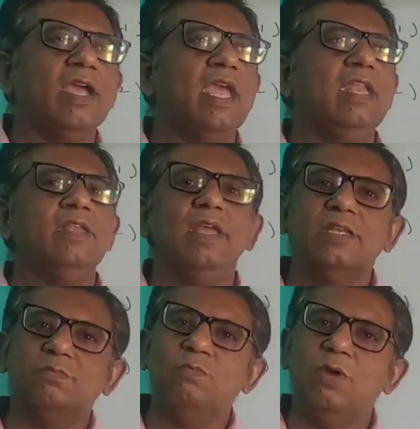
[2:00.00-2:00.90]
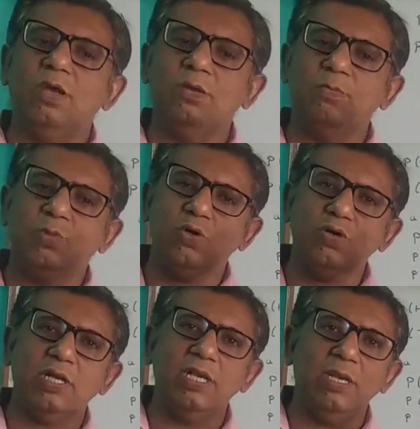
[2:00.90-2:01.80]
again it's
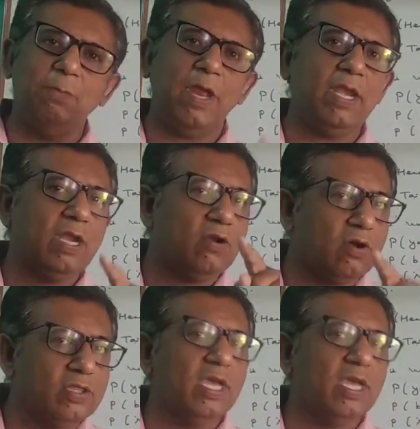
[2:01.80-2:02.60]
totally dependent on